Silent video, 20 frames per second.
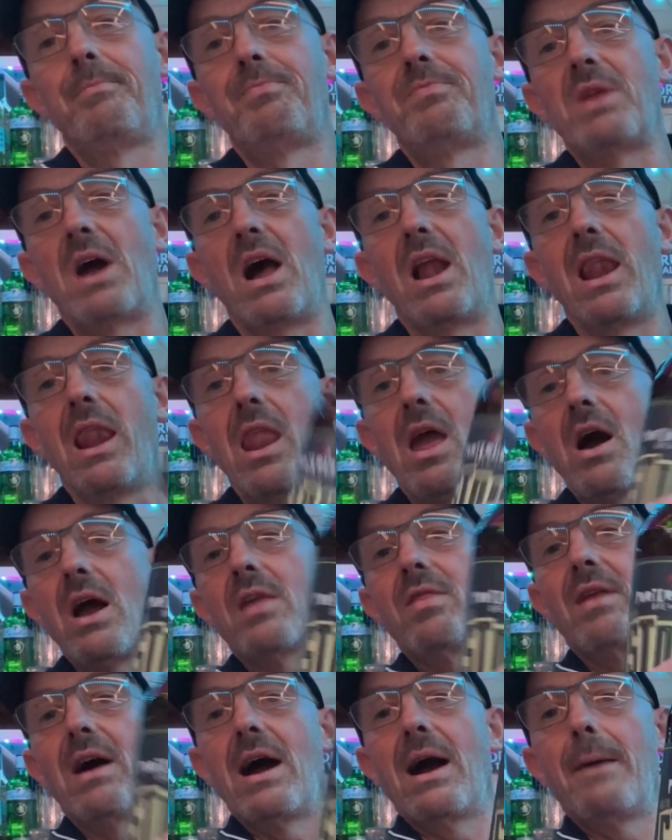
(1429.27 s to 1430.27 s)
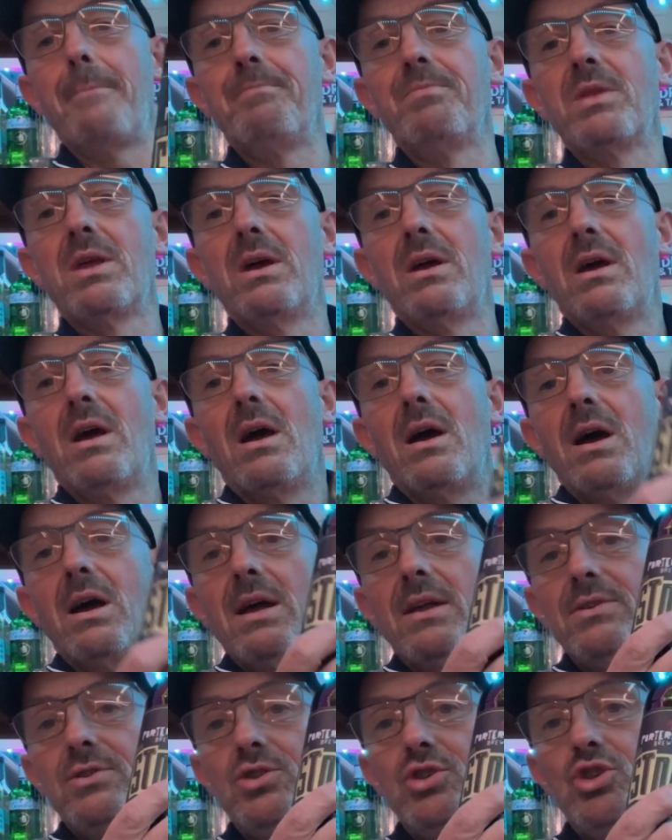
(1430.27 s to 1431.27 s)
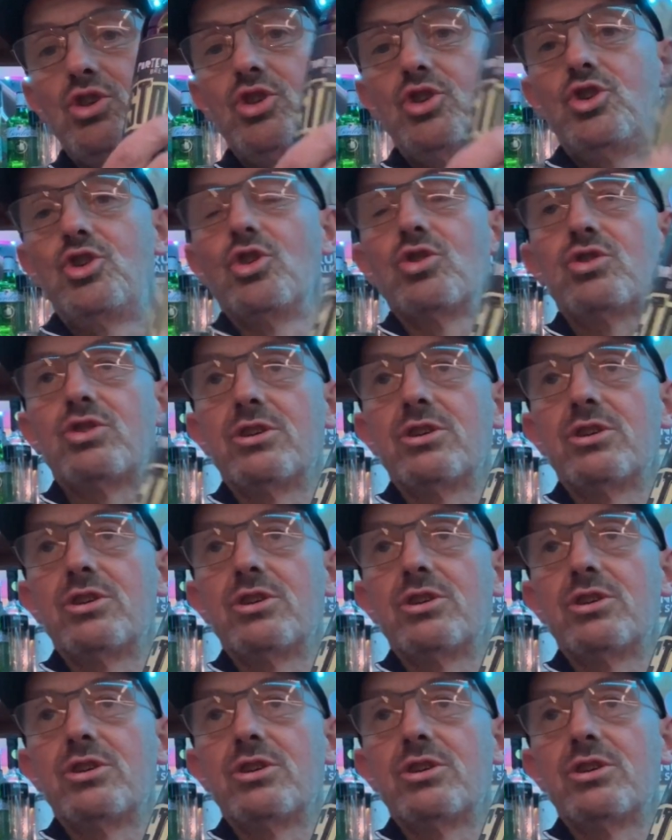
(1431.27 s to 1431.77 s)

I like that just